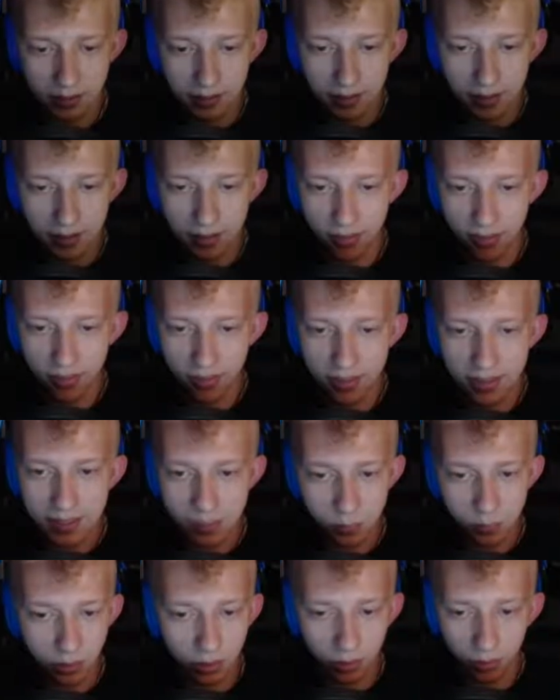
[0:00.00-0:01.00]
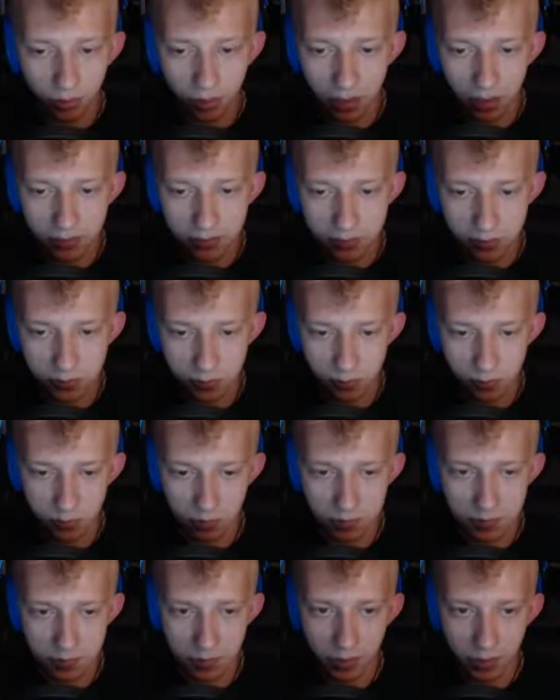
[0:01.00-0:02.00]
and that's when all the monsters would
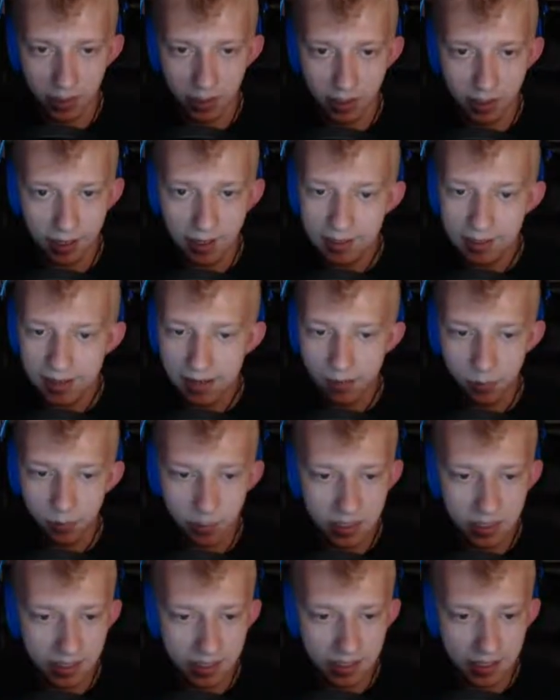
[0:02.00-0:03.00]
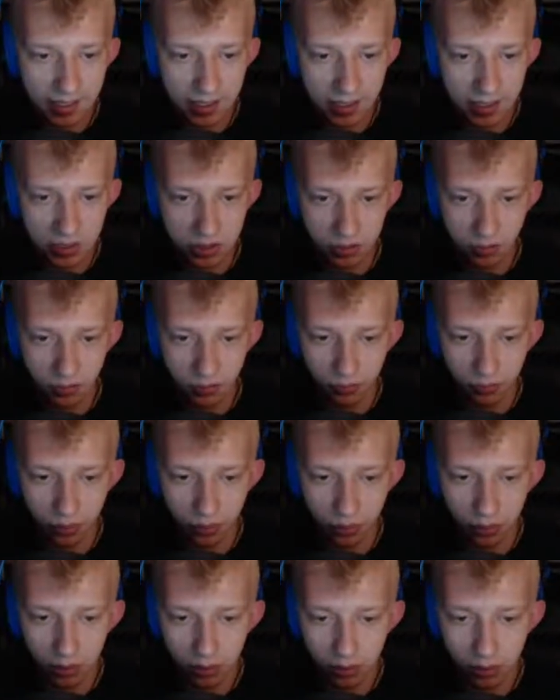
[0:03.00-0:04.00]
respawn, and I never made that connection
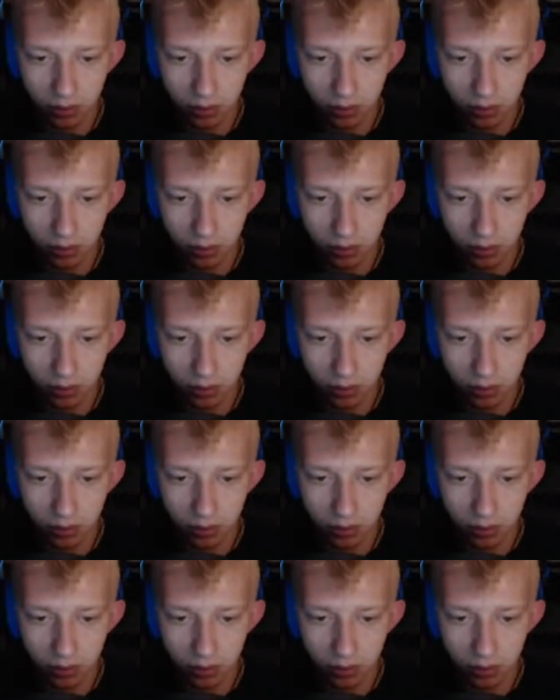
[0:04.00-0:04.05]
before.